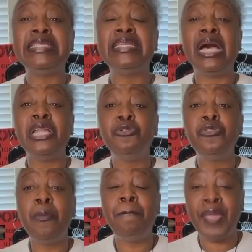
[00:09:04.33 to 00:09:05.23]
it under
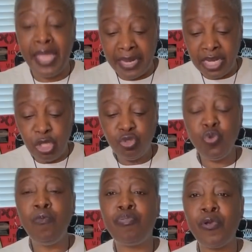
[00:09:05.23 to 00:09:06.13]
the bed
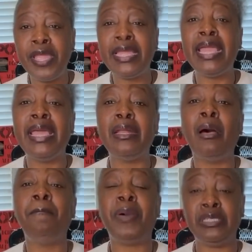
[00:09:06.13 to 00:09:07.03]
to bring in
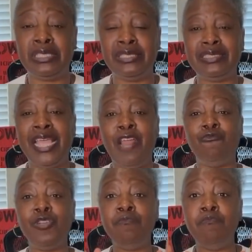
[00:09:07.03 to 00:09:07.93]
abundance
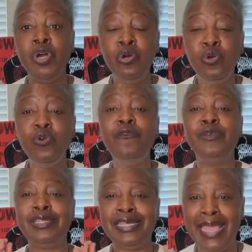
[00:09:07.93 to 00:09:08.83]
and remove
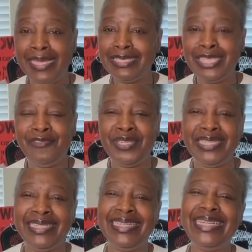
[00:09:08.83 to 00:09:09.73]

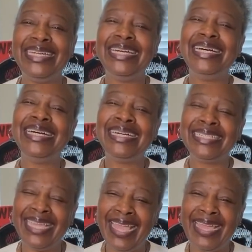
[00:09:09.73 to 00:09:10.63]
negativity.
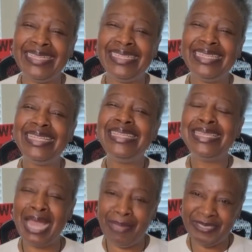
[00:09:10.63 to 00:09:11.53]
Again,
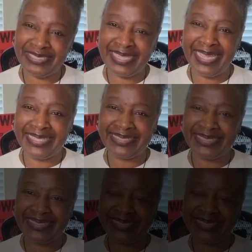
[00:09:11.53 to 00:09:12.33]
namaste.